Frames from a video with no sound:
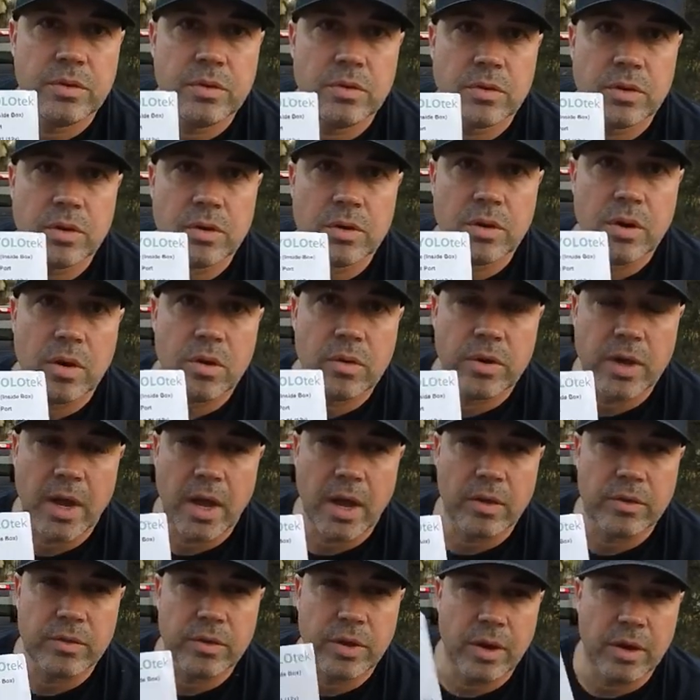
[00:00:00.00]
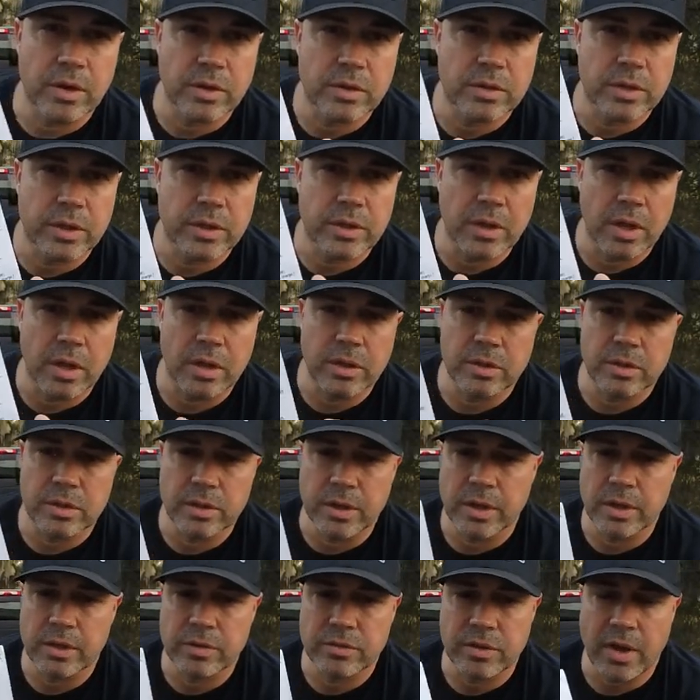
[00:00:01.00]
You can go down there and click on the
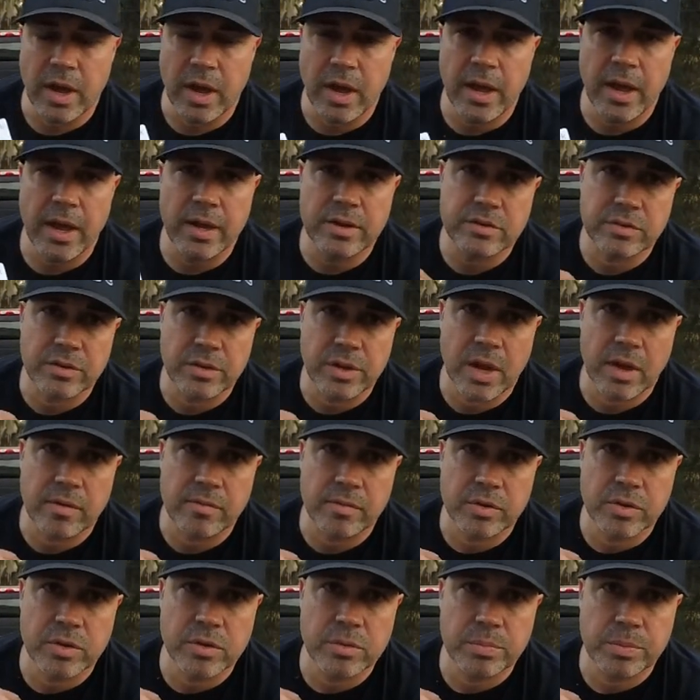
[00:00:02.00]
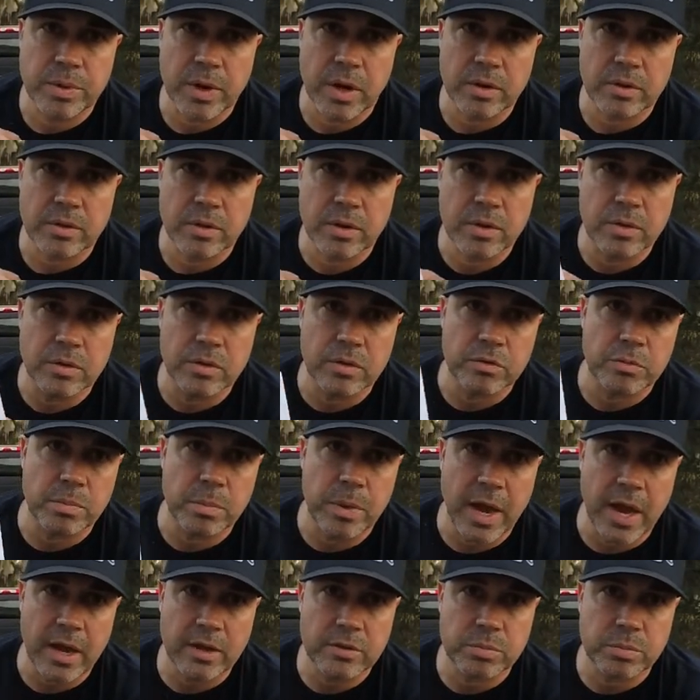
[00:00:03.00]
links. I actually have a coupon code. It's
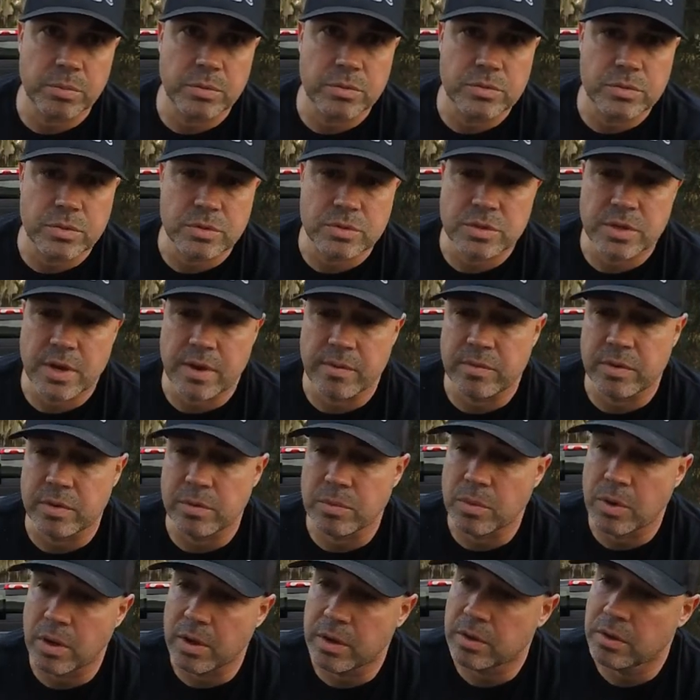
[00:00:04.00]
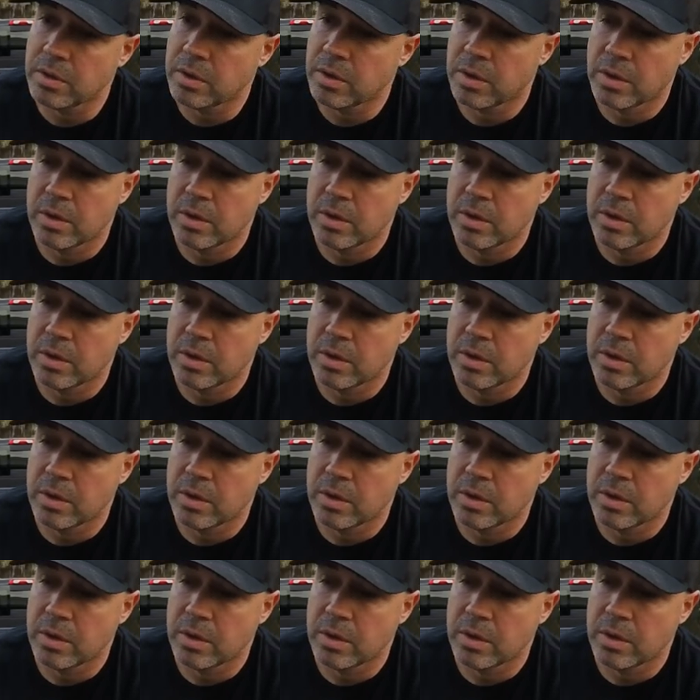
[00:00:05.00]
BassBruiser71.